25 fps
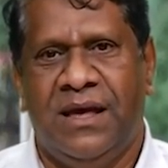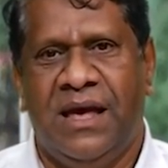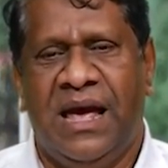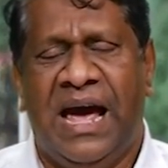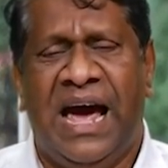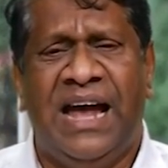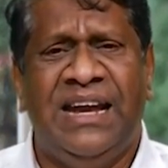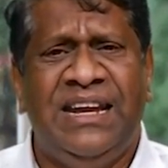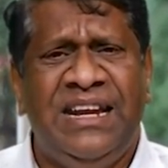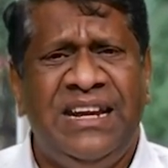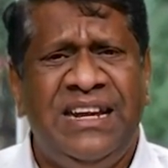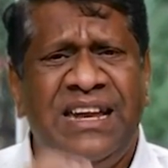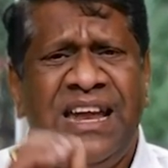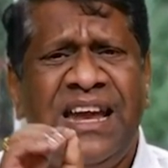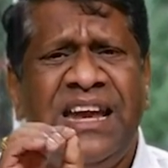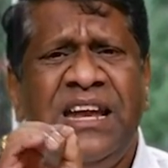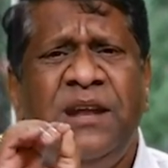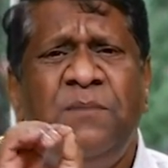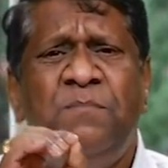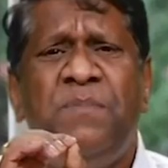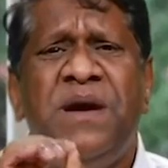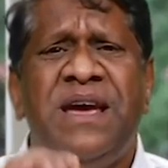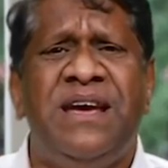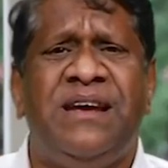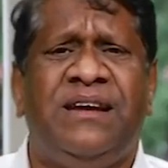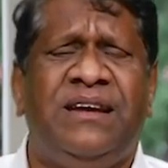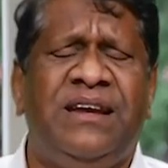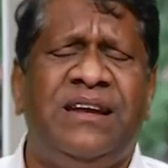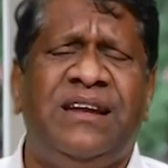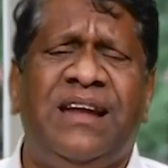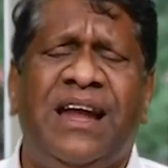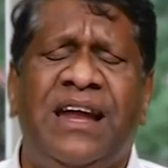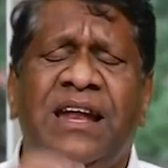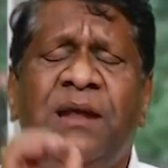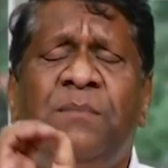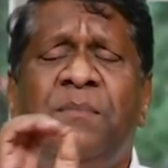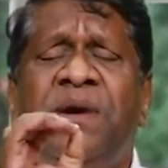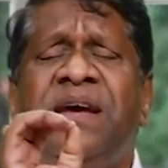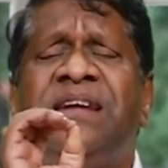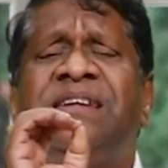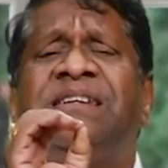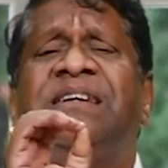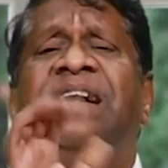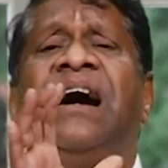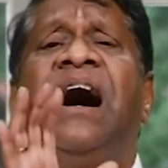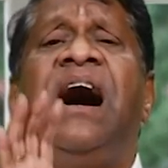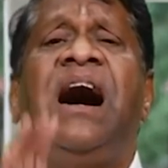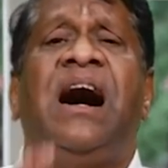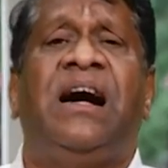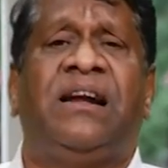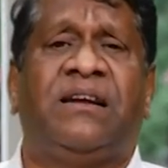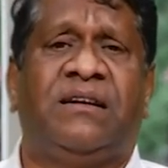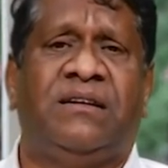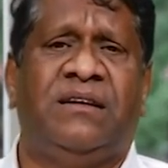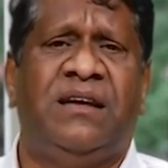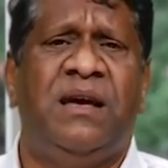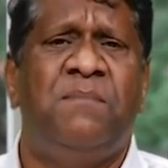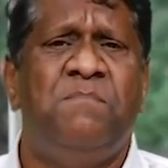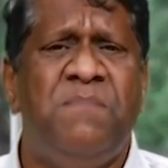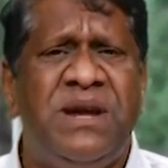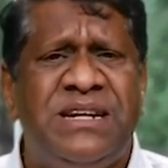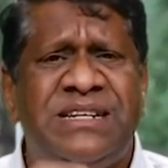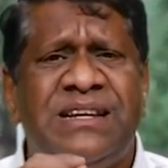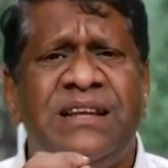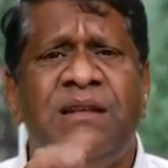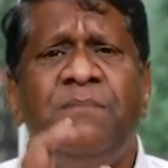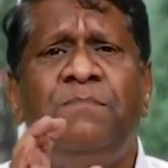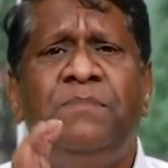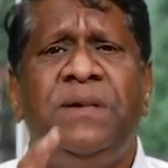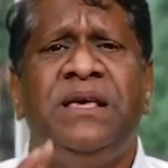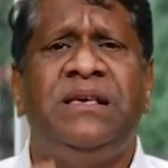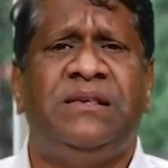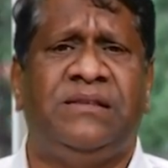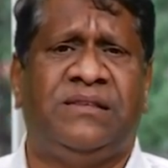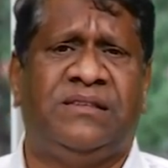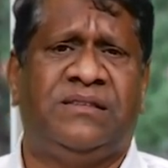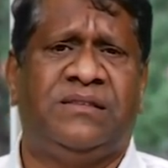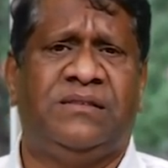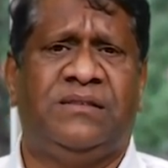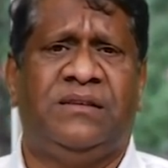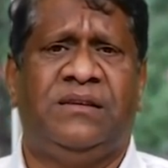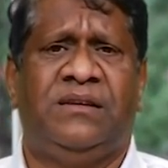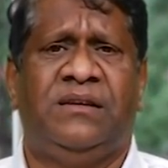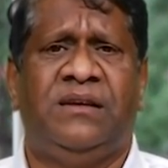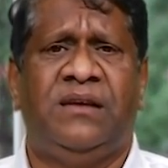An inanimate car, a metal piece,